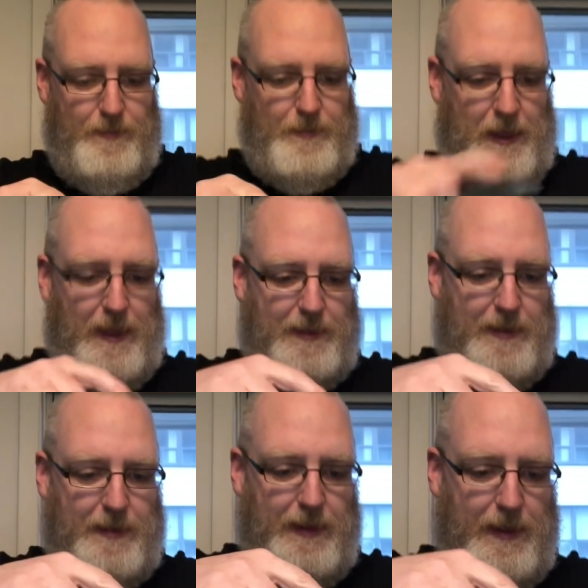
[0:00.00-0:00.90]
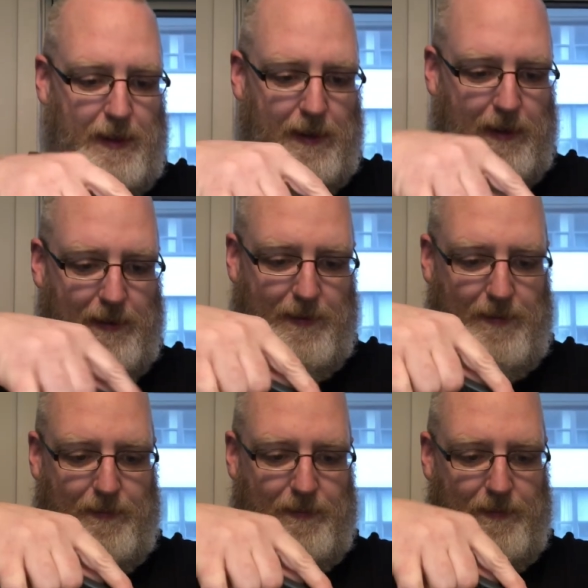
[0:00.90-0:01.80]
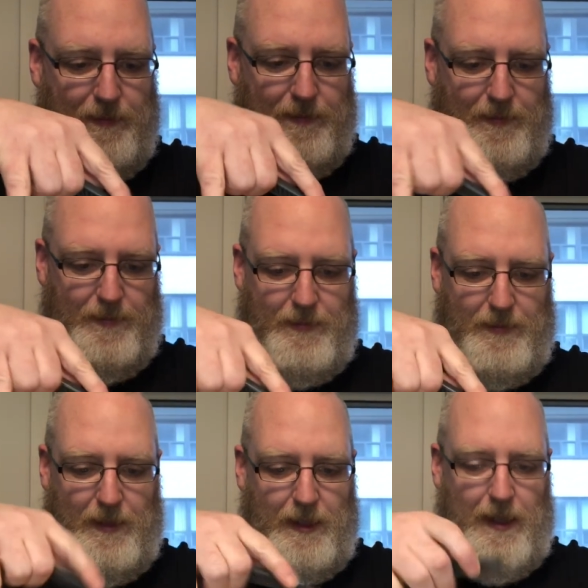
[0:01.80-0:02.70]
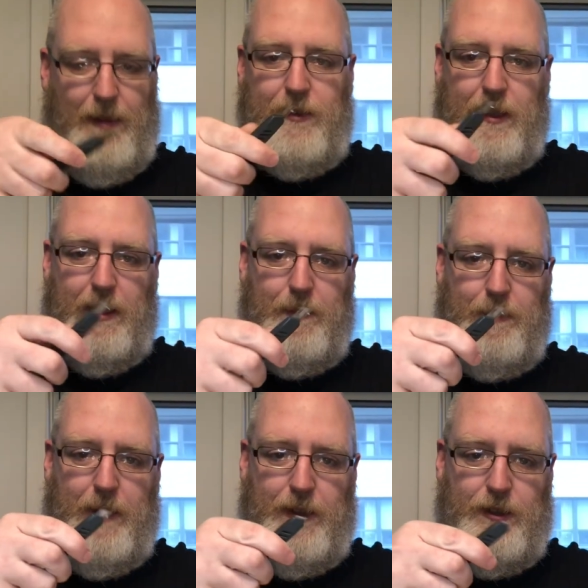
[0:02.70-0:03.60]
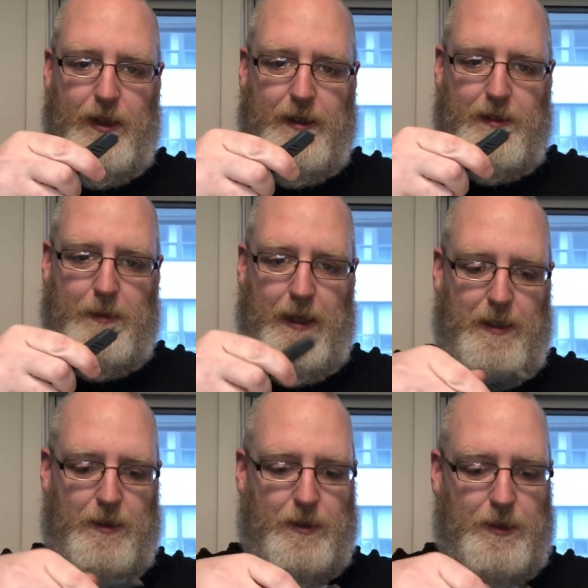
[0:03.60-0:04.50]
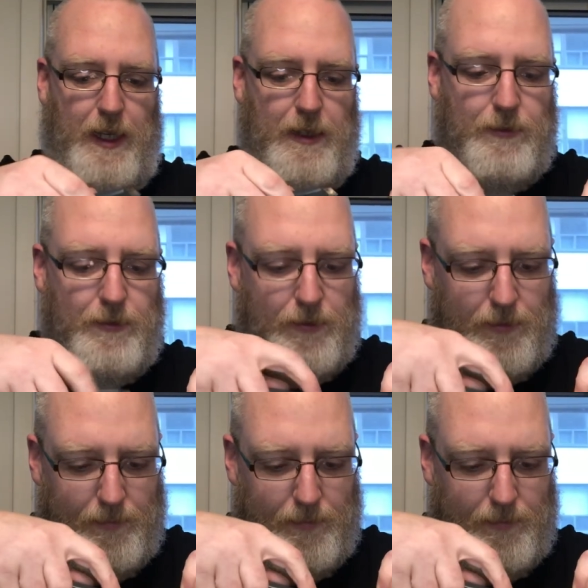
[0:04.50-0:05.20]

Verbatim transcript: But let's see here. I'm gonna have to adjust my little knife.